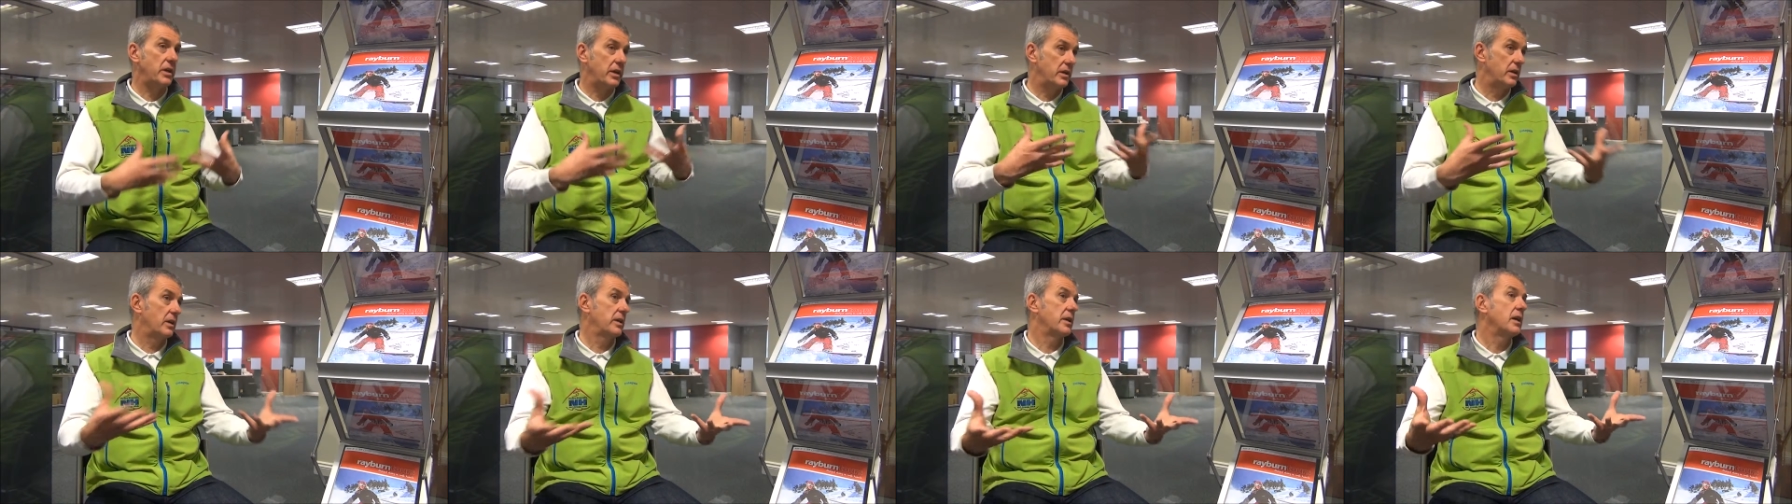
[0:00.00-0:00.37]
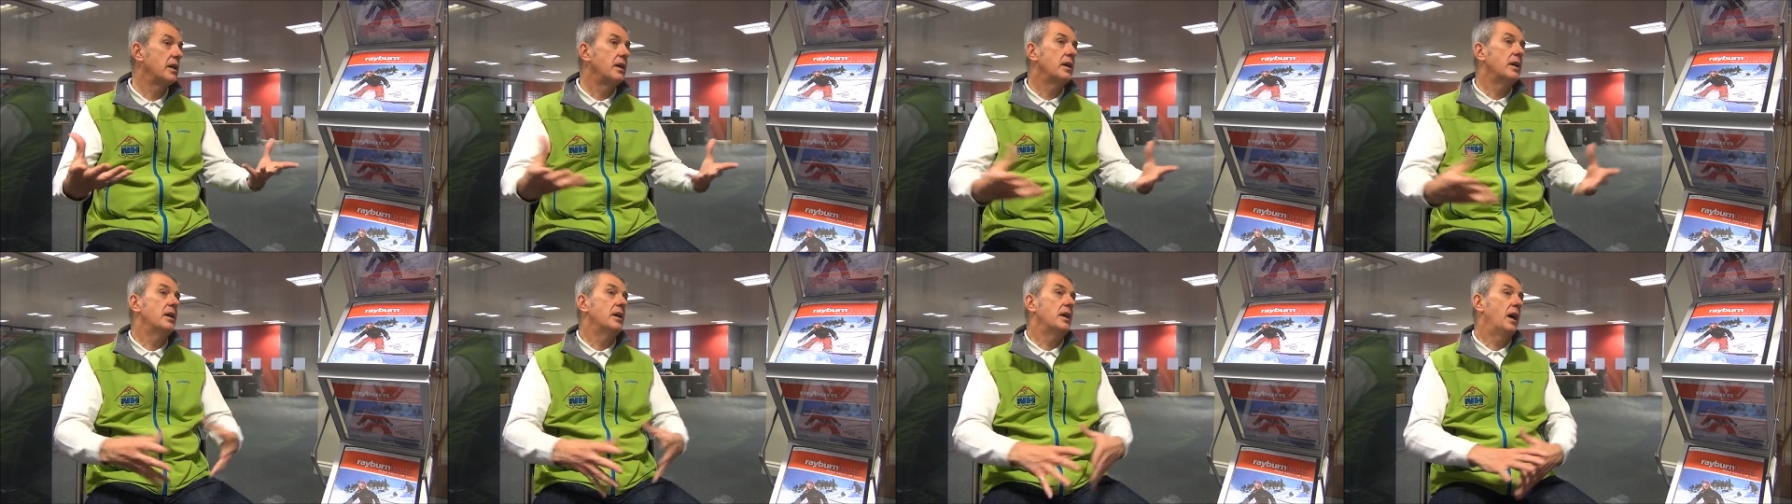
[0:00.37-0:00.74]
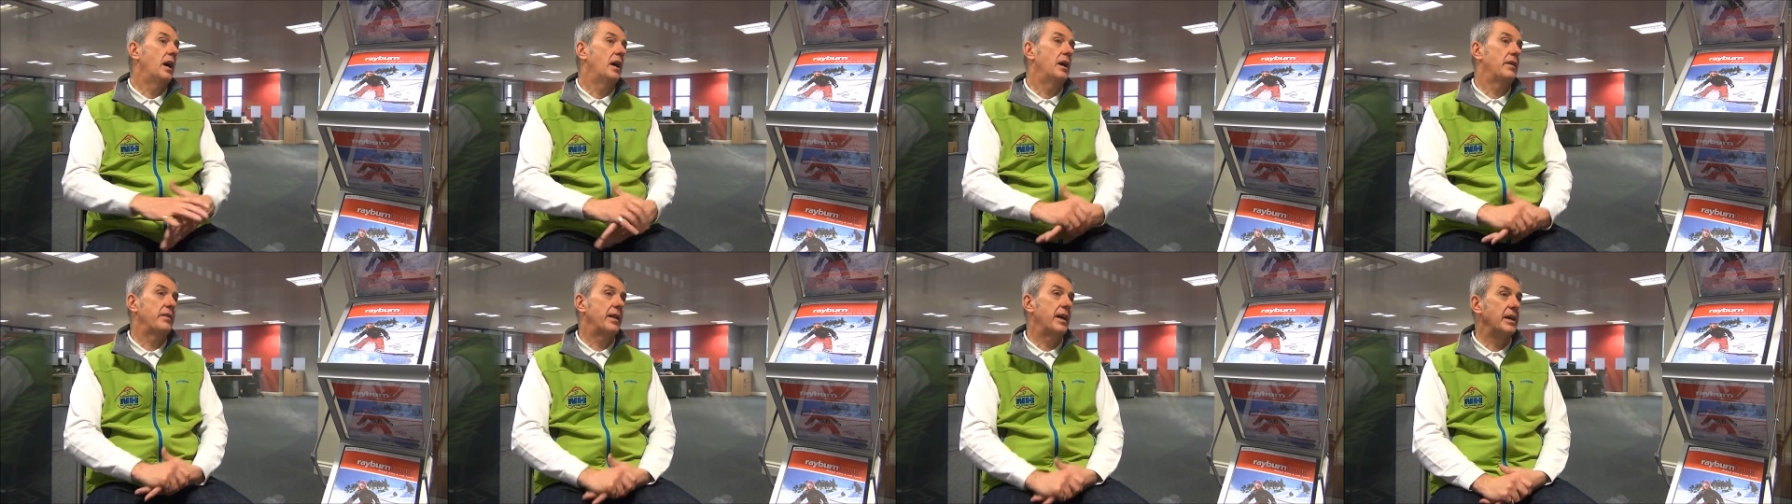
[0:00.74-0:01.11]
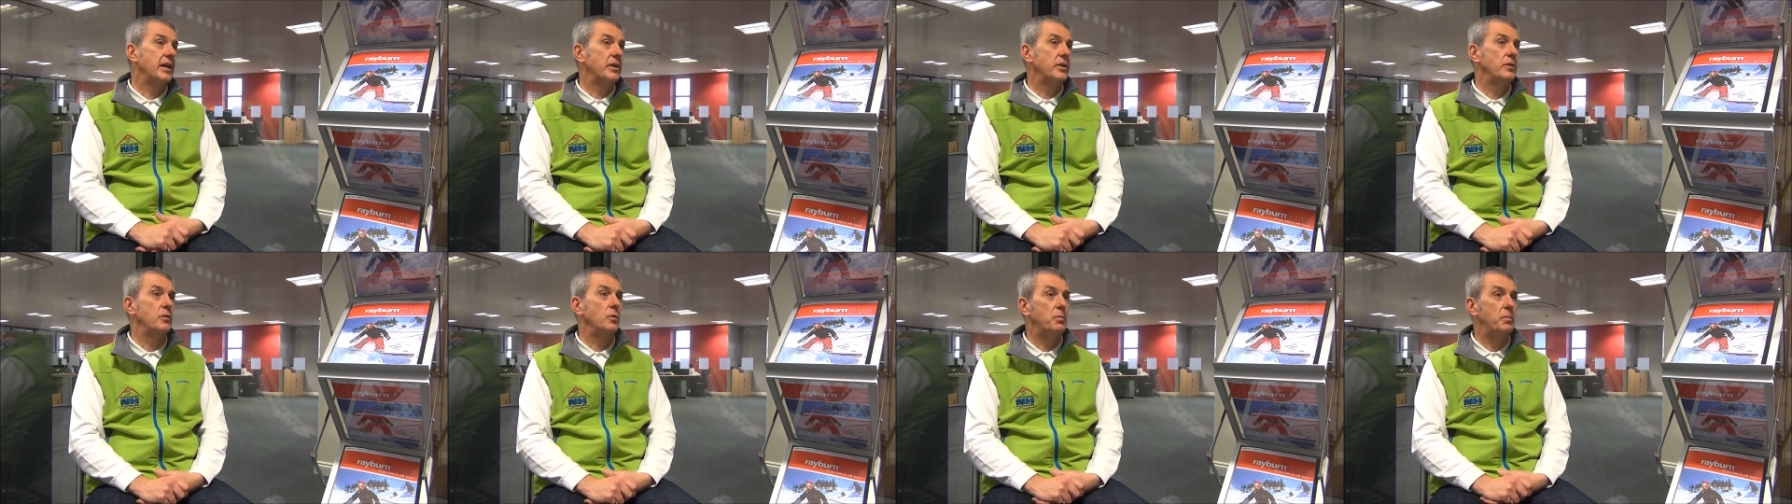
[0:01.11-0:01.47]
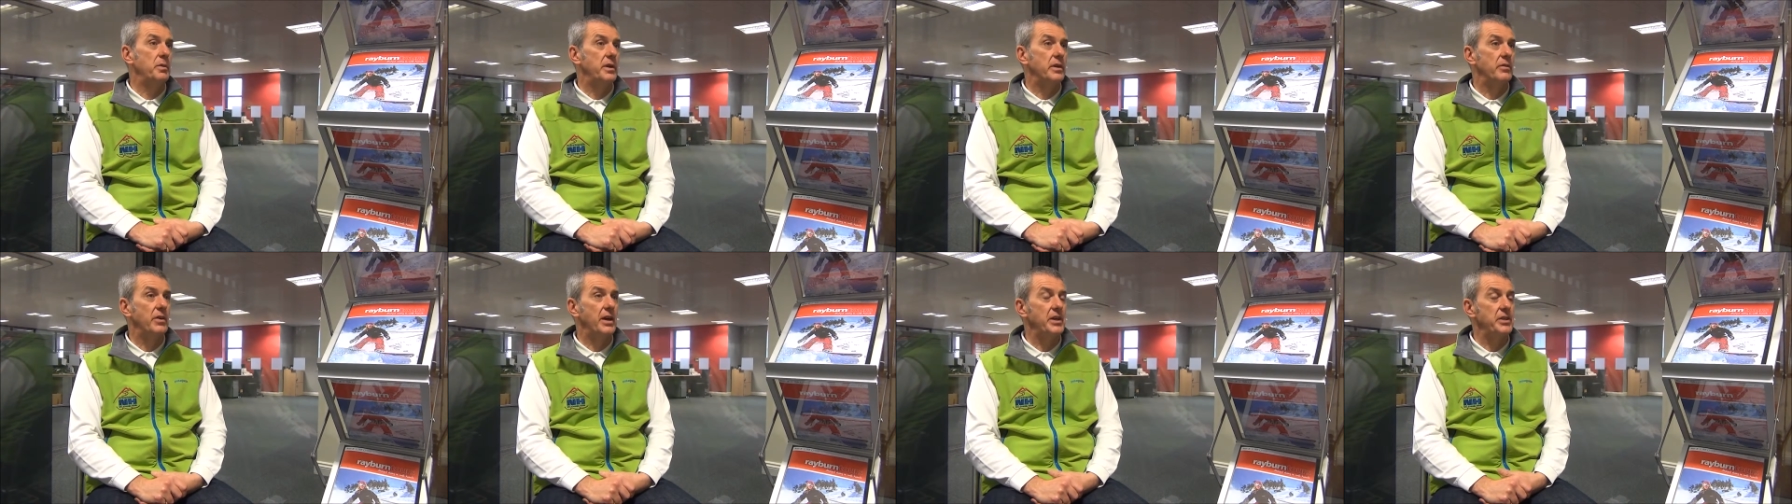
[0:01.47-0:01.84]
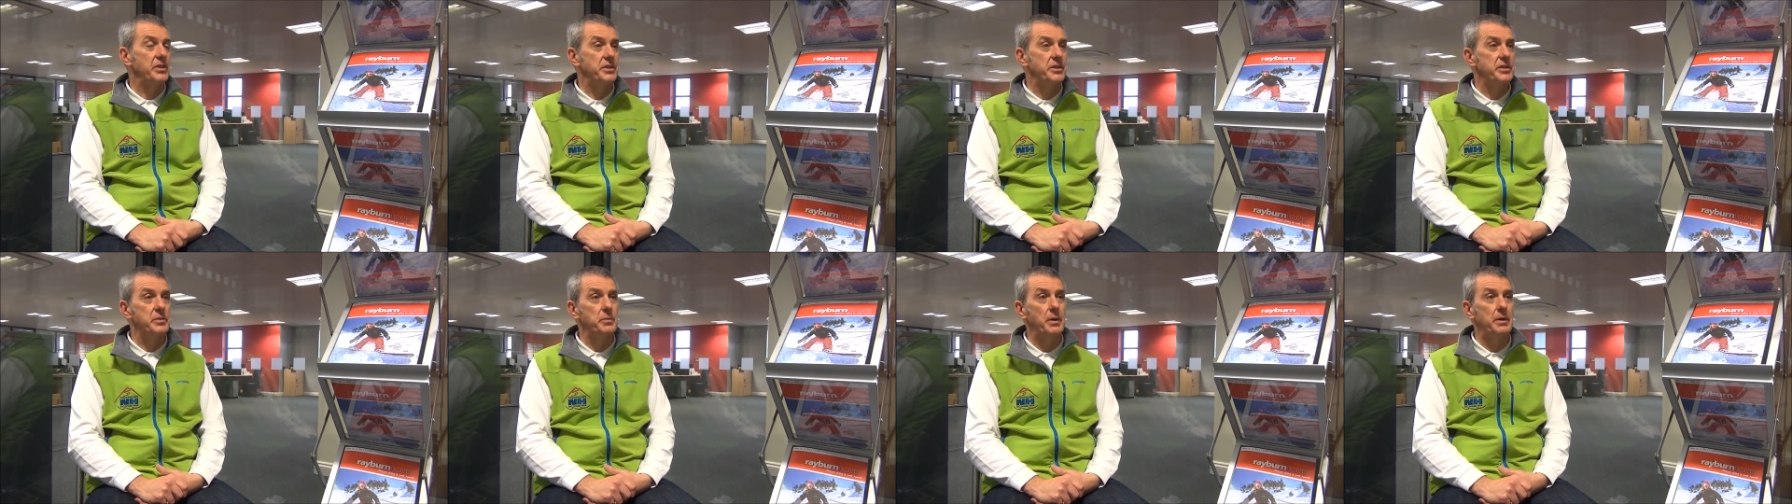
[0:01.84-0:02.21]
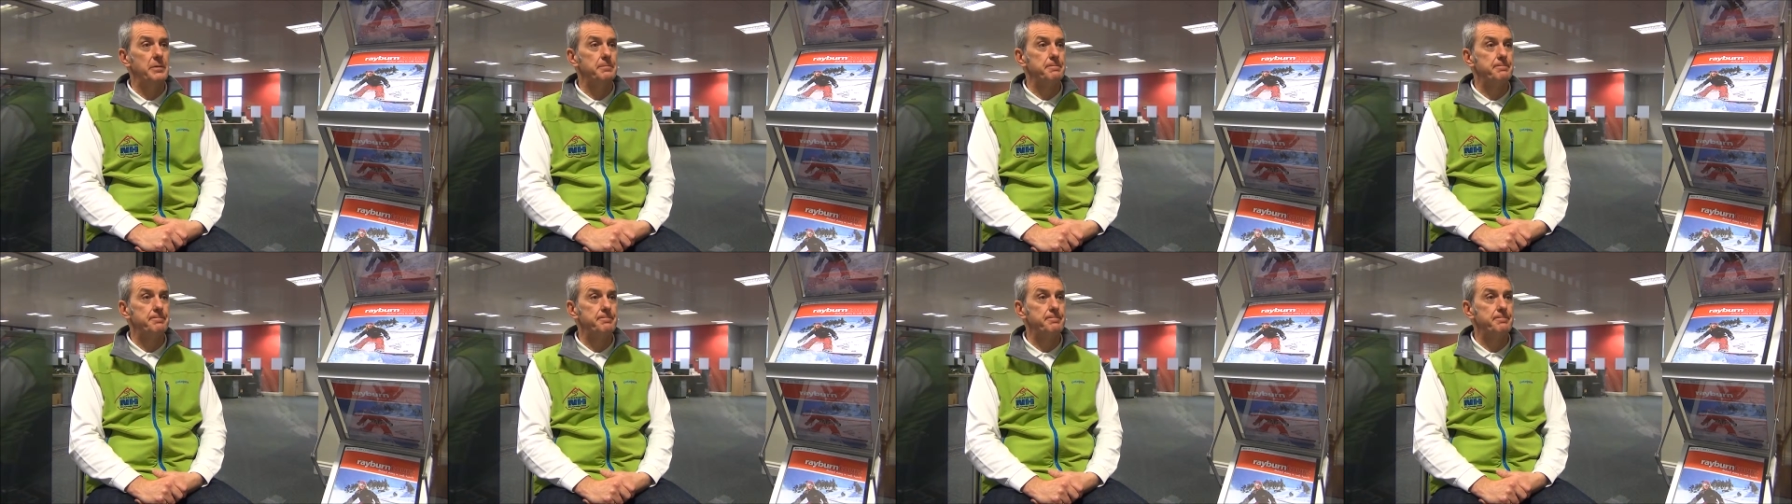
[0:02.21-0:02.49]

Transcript: night, uh, that can all be arranged as well.